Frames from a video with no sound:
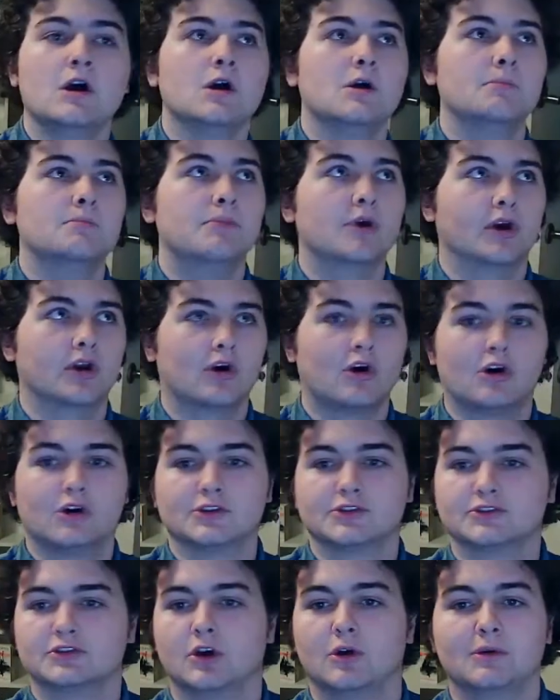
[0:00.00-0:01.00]
but
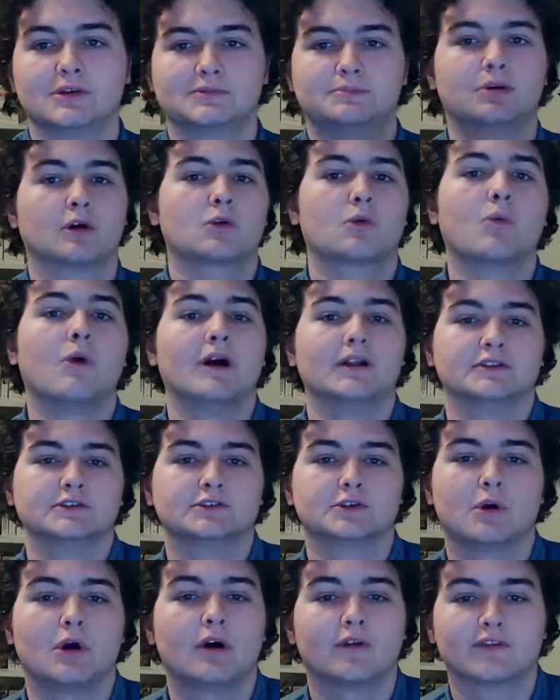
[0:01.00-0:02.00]
also it's book 1,
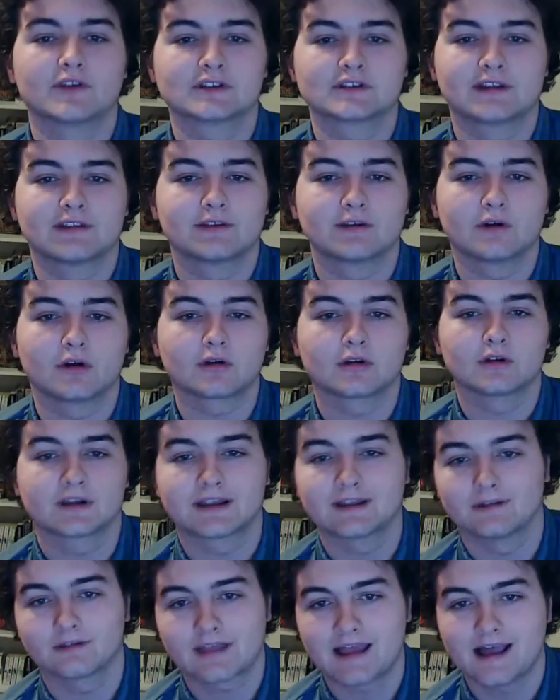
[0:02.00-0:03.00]
so obviously they're not going to
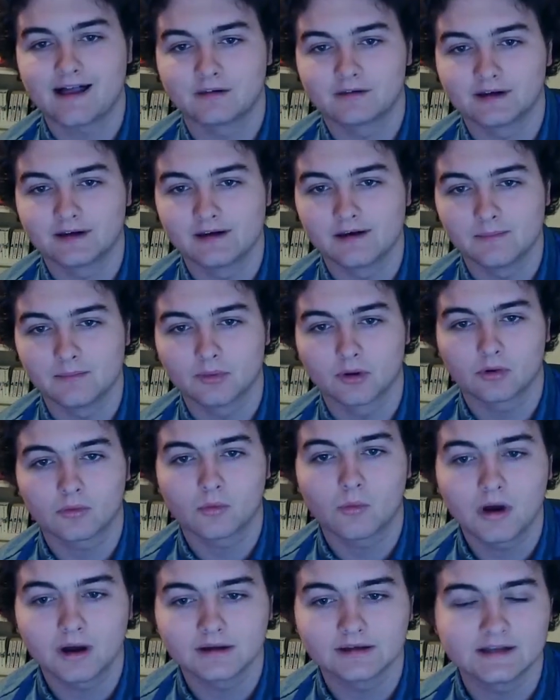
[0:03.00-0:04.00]
kill Kaladin in book
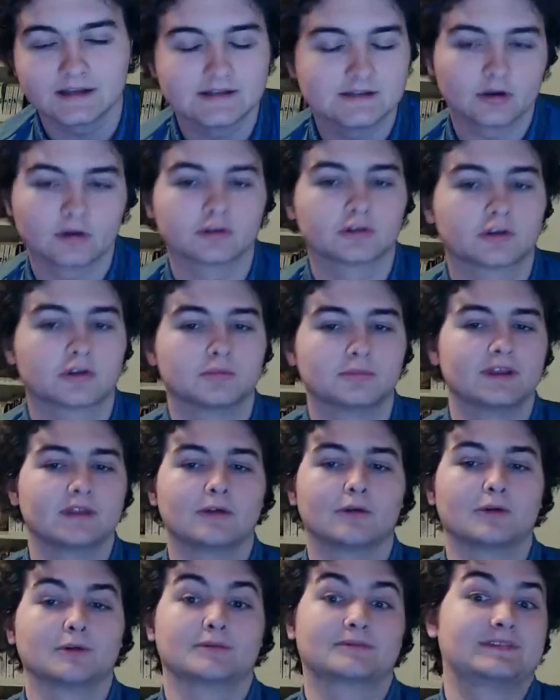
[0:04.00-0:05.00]
1. He's arguably,
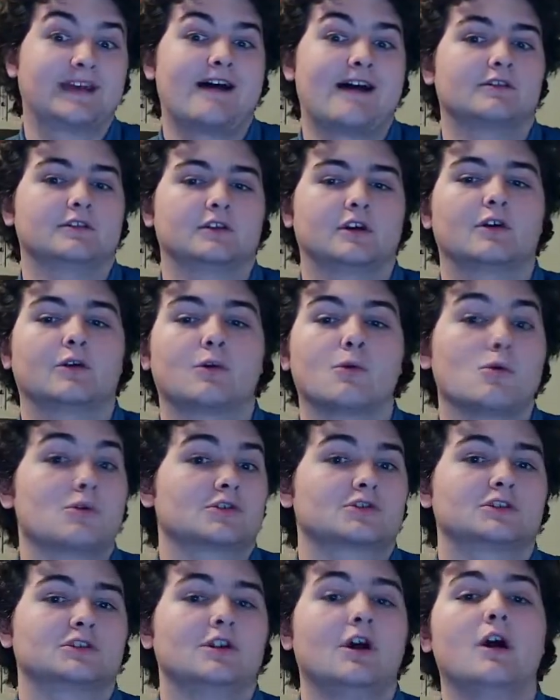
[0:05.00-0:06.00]
or Dalinar, or
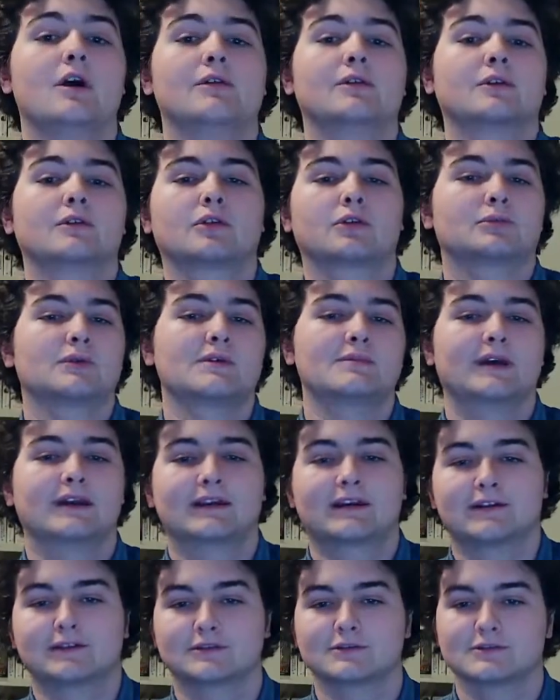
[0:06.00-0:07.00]
Shallan, they're the 3 main
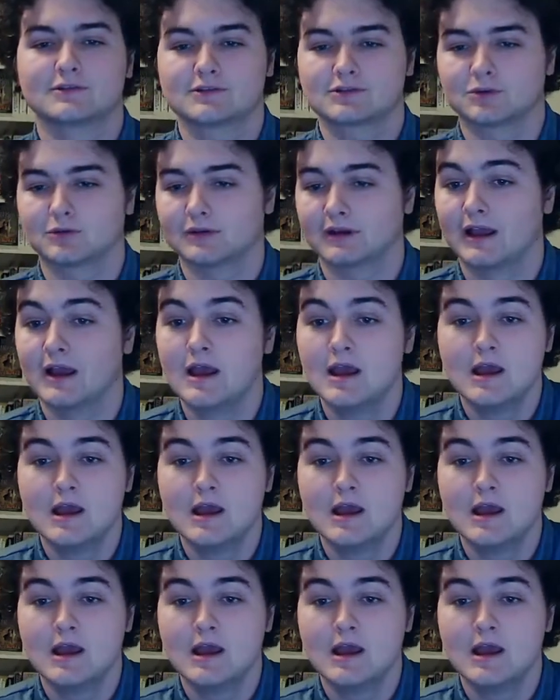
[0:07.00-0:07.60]
characters of the story.